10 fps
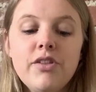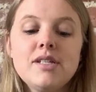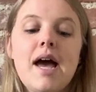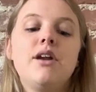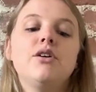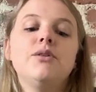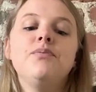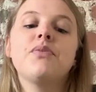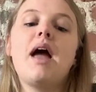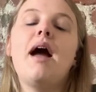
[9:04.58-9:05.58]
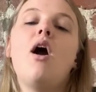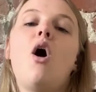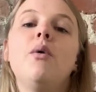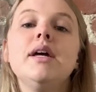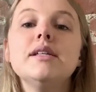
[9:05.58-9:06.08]
the title, I
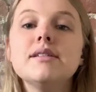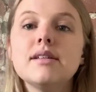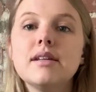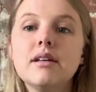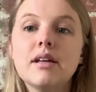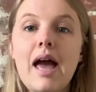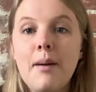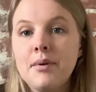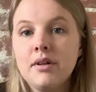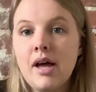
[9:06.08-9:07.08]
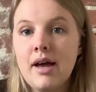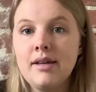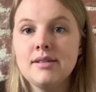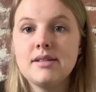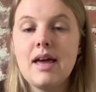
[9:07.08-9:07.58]
always
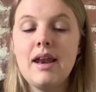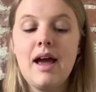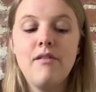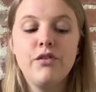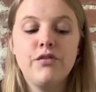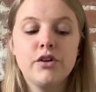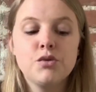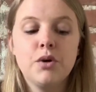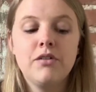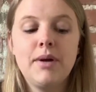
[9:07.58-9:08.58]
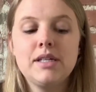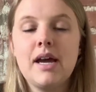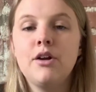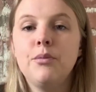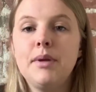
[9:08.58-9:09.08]
capitalize and have the first word of my
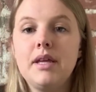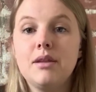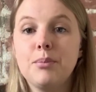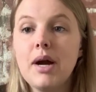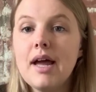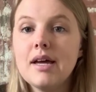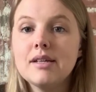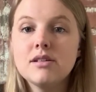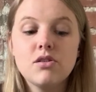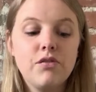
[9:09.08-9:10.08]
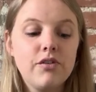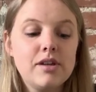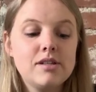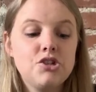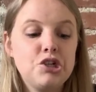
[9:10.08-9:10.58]
title be the brand. So for
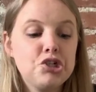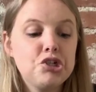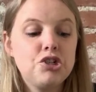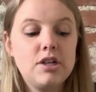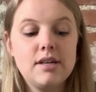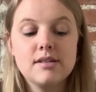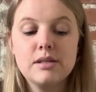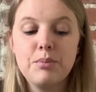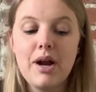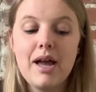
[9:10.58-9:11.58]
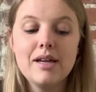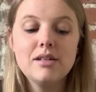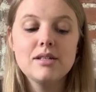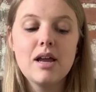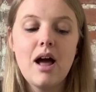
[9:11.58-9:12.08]
this, Ginger G is the
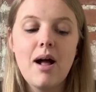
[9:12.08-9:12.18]
brand.